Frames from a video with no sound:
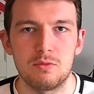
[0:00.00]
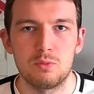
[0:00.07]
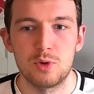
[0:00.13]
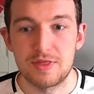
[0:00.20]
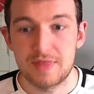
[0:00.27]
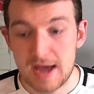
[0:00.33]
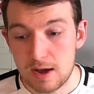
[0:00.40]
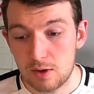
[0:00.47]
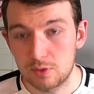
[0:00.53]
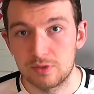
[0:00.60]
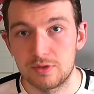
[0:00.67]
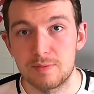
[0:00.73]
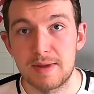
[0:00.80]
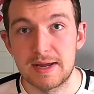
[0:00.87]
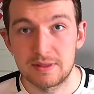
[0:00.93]

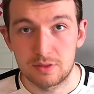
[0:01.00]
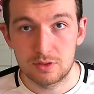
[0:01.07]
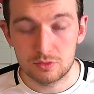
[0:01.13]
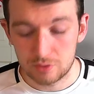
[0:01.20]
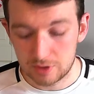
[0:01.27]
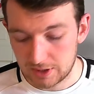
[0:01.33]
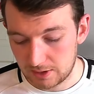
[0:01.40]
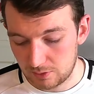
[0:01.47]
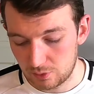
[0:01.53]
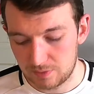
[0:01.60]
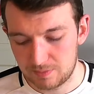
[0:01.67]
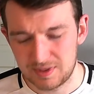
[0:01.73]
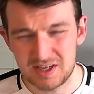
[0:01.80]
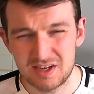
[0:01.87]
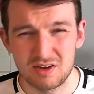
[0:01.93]
without the main three,
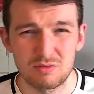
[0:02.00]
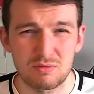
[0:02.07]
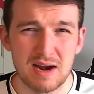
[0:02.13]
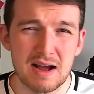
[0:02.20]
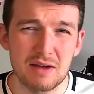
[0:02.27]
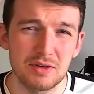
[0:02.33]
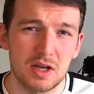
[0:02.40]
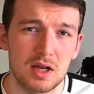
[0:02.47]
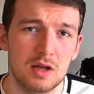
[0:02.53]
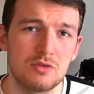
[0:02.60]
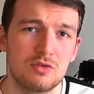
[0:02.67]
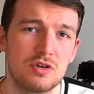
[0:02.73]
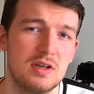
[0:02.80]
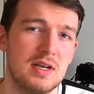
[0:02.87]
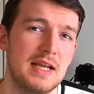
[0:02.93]
would be around
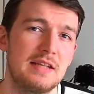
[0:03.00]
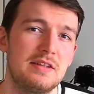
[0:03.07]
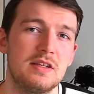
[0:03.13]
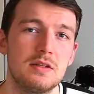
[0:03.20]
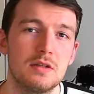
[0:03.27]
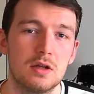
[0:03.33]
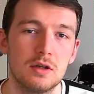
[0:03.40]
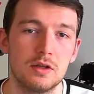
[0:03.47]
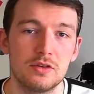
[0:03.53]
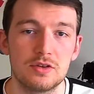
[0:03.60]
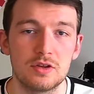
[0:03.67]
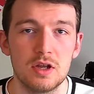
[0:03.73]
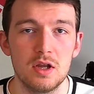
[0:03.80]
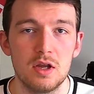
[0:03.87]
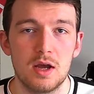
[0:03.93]

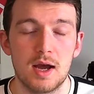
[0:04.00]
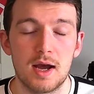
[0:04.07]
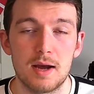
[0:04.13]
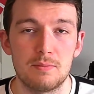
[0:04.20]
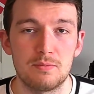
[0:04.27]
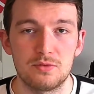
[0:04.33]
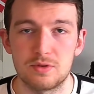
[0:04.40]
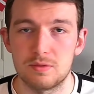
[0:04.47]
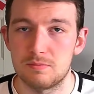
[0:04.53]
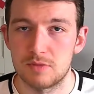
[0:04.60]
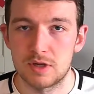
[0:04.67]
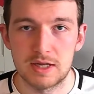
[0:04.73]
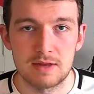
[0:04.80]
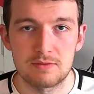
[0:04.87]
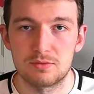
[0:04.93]
$180.
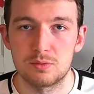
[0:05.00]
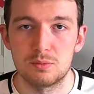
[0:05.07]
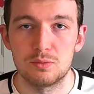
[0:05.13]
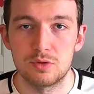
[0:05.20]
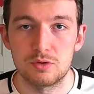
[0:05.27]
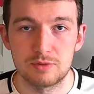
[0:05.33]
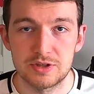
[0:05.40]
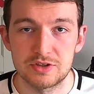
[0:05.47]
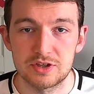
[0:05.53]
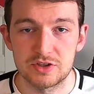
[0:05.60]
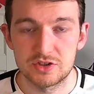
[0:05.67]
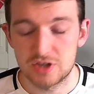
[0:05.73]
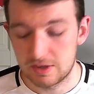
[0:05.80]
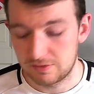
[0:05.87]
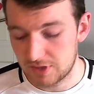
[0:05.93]
From the
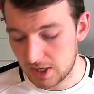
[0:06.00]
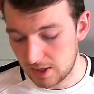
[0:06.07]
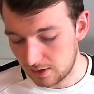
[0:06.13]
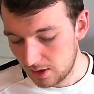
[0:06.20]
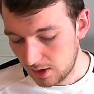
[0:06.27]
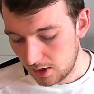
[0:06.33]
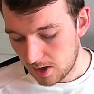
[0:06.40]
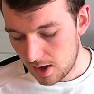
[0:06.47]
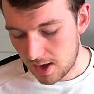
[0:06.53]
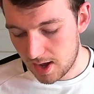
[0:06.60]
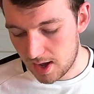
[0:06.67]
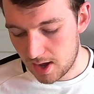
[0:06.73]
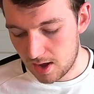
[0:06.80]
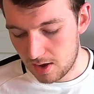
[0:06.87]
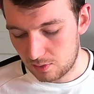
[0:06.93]
research that I've done,
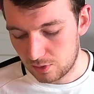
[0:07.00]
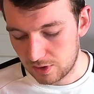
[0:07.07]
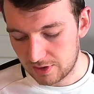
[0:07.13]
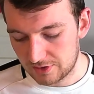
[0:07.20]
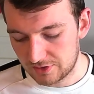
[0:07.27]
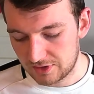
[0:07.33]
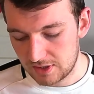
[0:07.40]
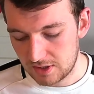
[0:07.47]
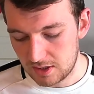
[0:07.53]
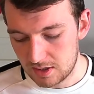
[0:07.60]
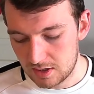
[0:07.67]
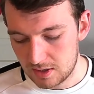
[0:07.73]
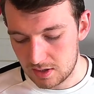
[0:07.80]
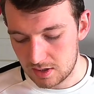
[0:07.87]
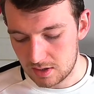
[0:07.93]
whereas
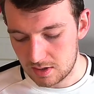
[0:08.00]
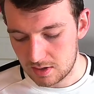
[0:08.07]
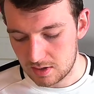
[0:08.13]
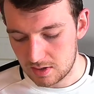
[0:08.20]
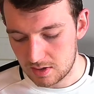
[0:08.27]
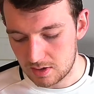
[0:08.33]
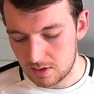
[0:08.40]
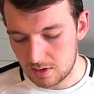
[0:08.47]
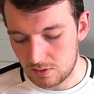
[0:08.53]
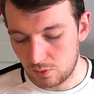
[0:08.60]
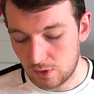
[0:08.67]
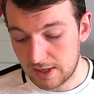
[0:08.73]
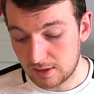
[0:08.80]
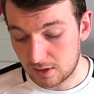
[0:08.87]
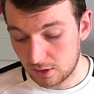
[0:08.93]

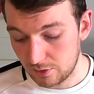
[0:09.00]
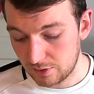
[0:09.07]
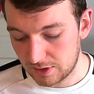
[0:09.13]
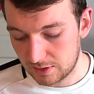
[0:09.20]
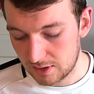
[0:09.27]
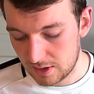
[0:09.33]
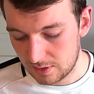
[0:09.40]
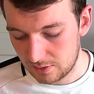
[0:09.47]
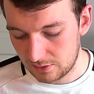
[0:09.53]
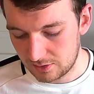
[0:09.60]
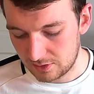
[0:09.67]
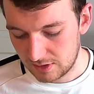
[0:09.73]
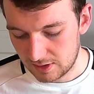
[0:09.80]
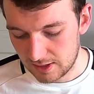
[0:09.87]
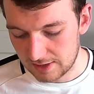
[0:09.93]
including
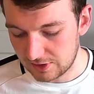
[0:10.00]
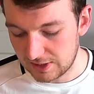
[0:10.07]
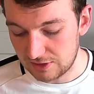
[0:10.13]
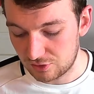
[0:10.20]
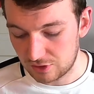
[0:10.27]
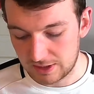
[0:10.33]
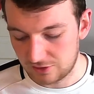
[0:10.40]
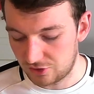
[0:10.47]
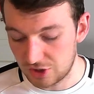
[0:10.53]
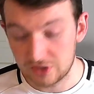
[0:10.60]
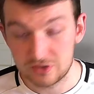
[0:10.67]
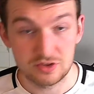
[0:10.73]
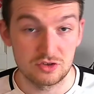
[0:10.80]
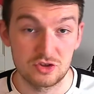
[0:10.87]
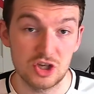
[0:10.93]
those, like literally
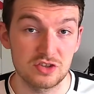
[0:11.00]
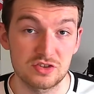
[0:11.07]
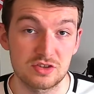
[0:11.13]
just